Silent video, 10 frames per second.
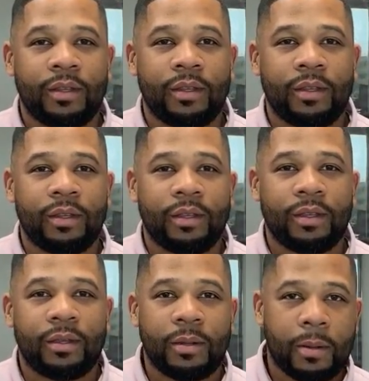Uh,
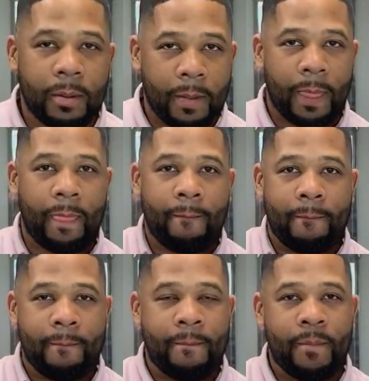hey, my question
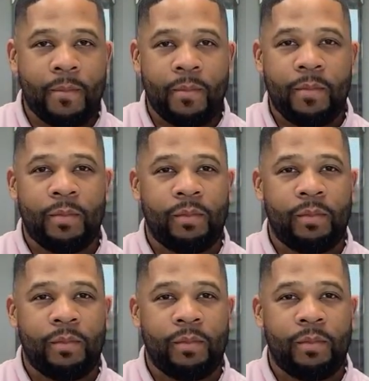is, uh, you